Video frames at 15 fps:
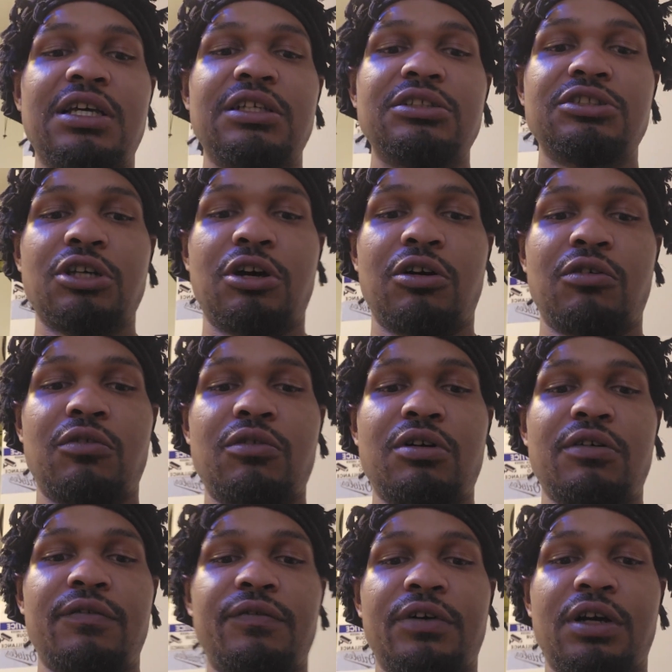So,
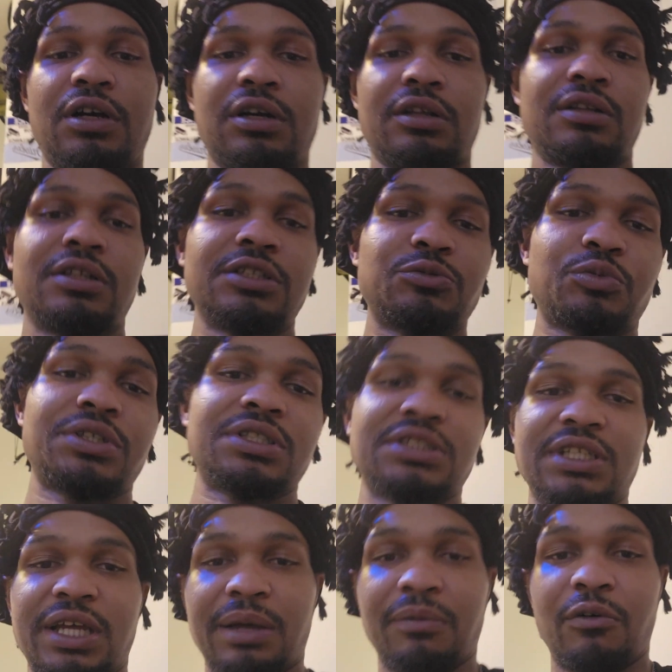for this week's
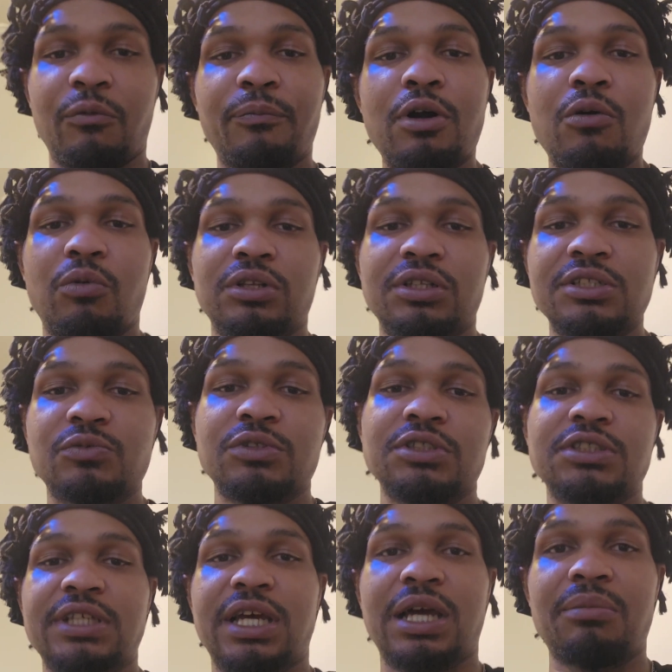assignment, or part 1 of this week's
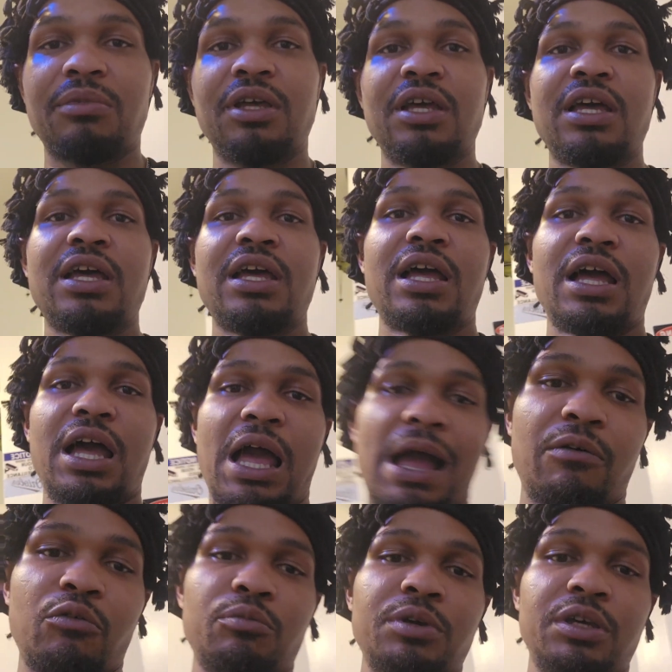assignment, I
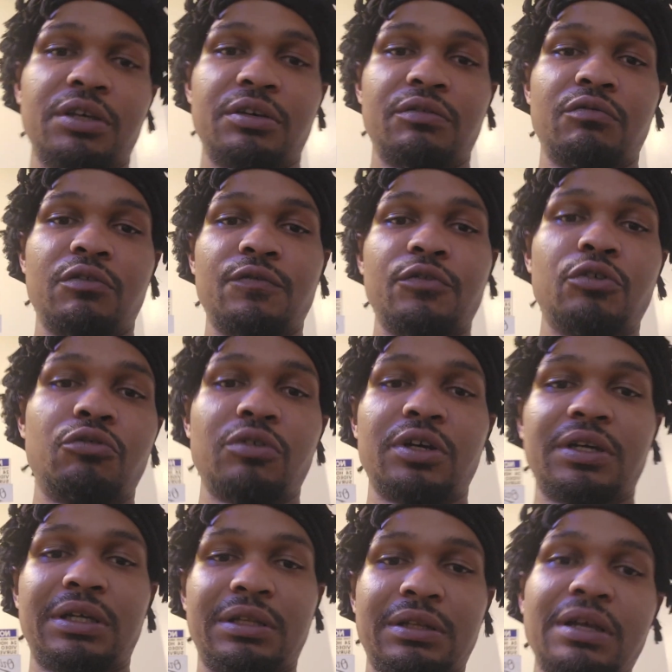will be
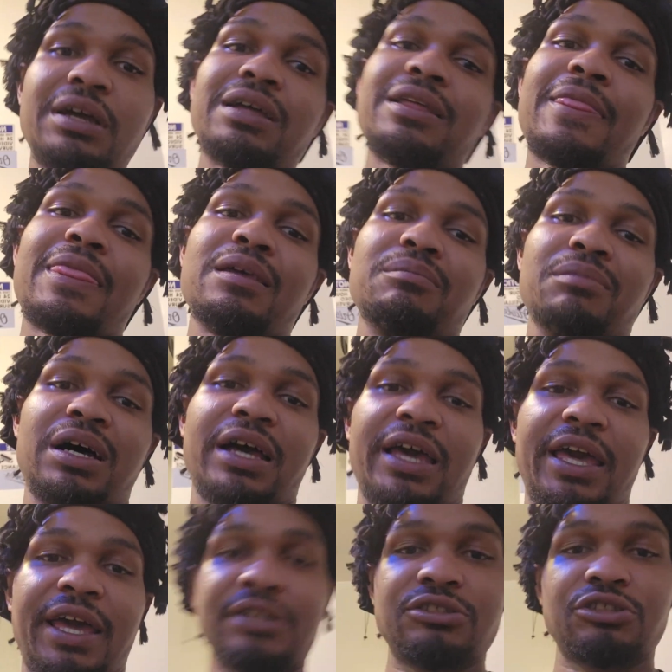reviewing my
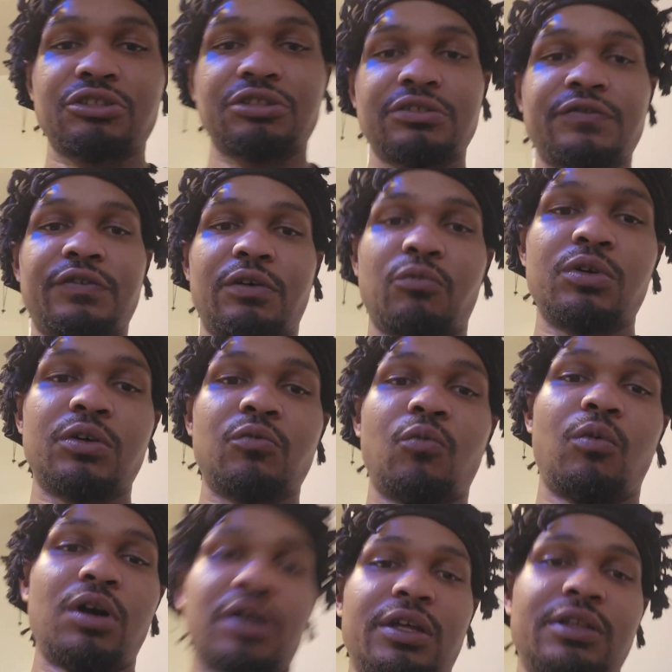answers from week
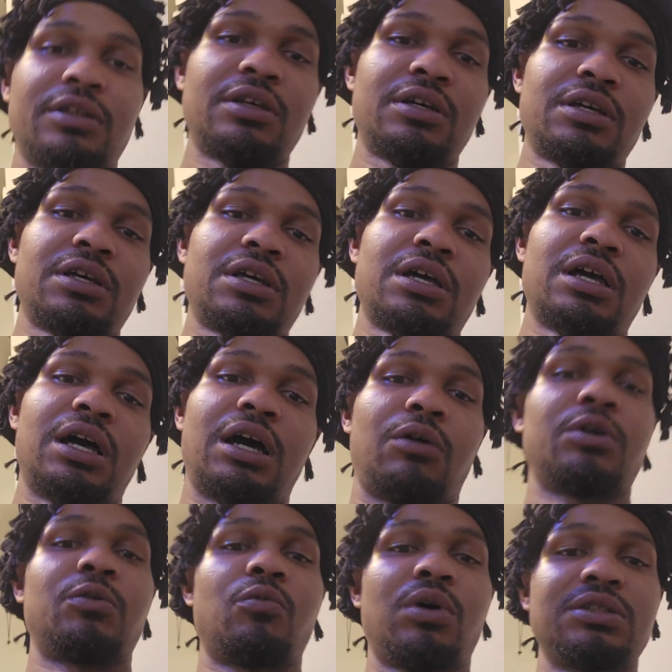
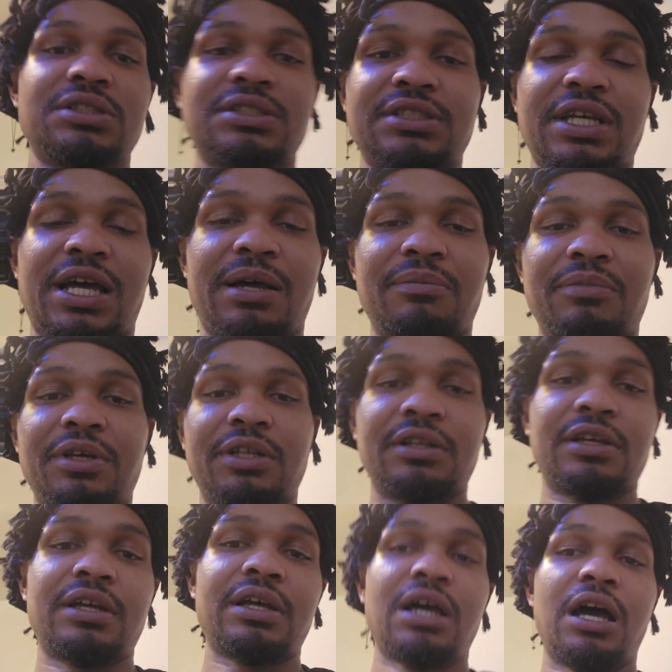1's assignment,
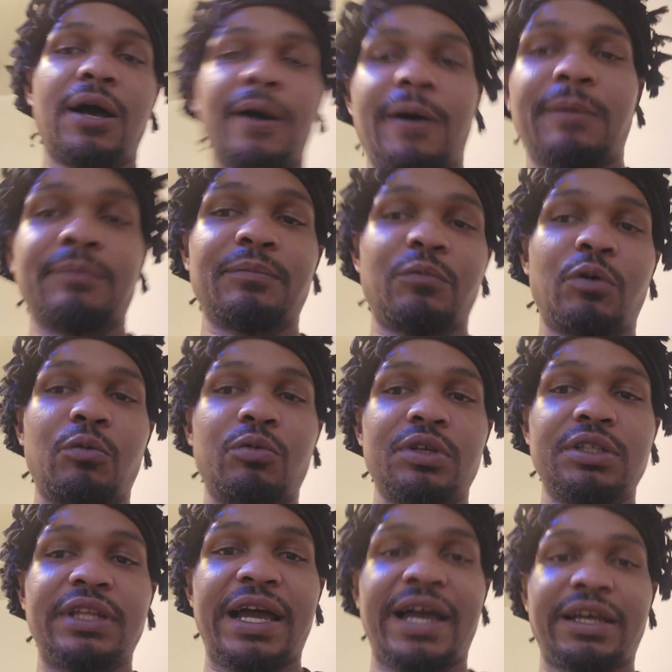where we
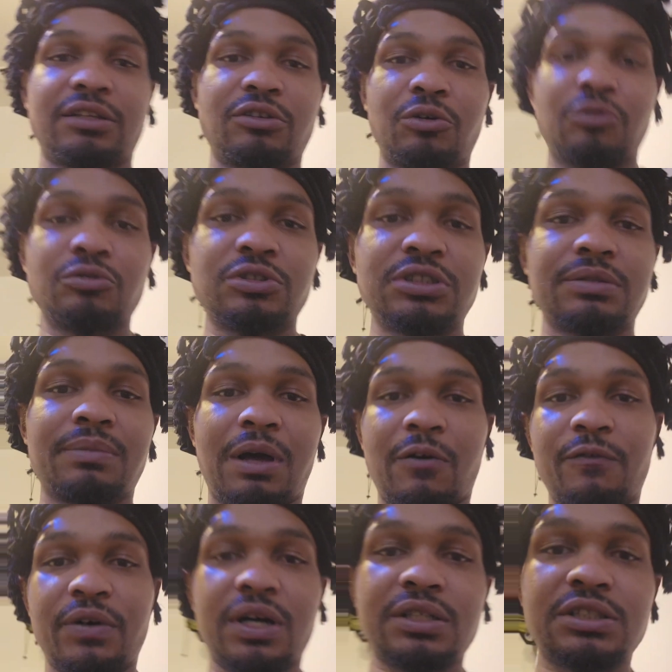diagnosed
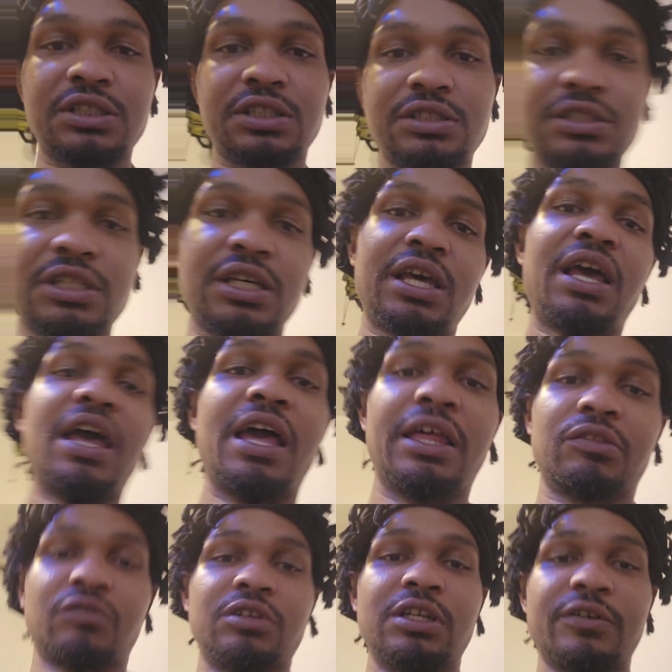malfunctions and
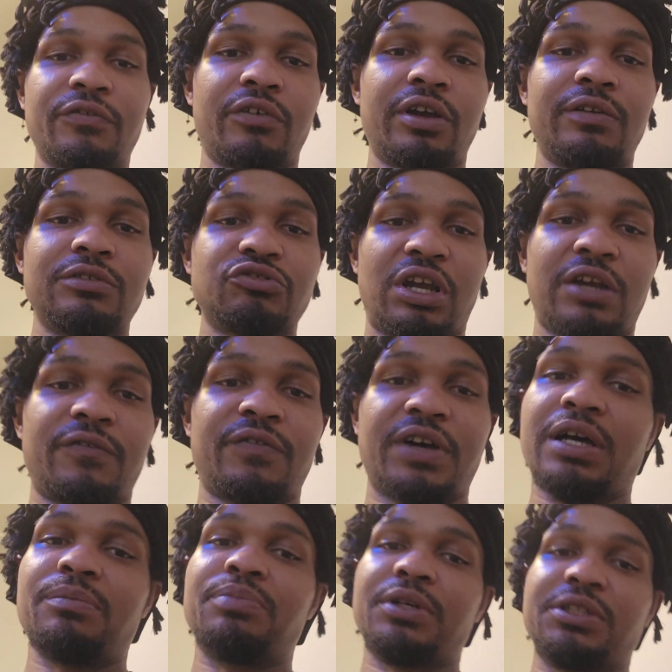3 different Striker
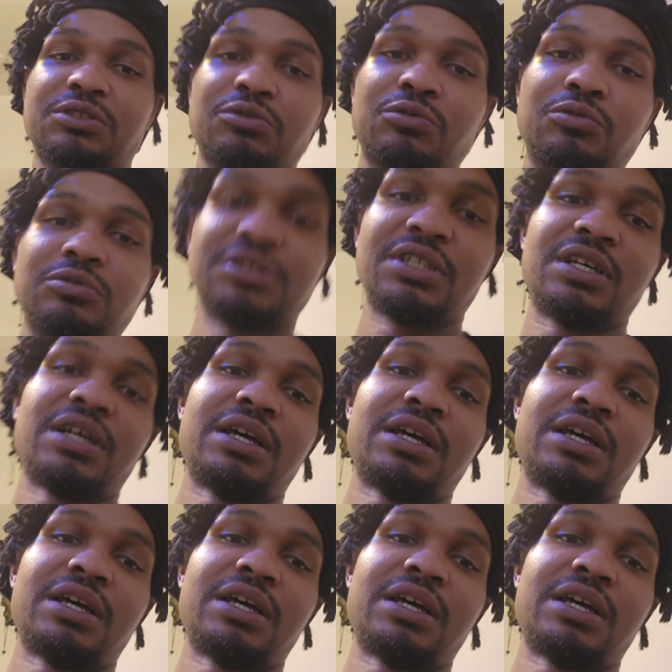5 pistols.